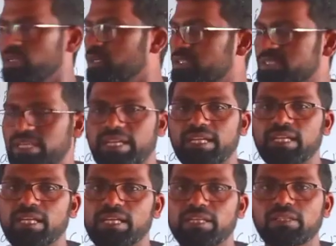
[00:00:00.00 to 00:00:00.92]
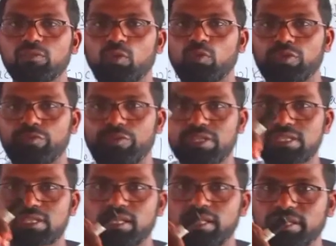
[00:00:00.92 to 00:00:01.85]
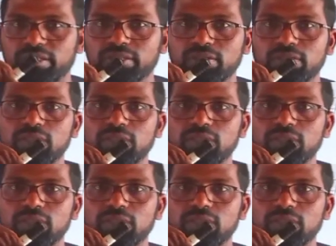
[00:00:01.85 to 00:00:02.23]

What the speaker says: second layer over first layer,